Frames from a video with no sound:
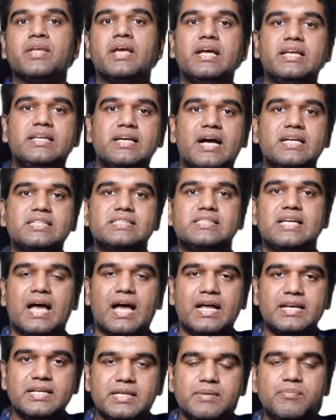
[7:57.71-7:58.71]
It has
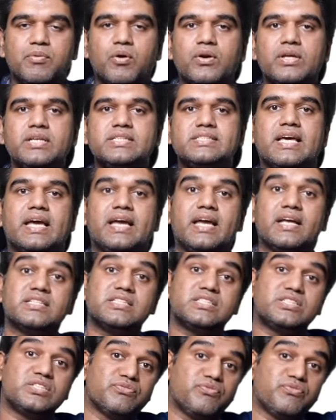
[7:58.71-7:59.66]
antibodies against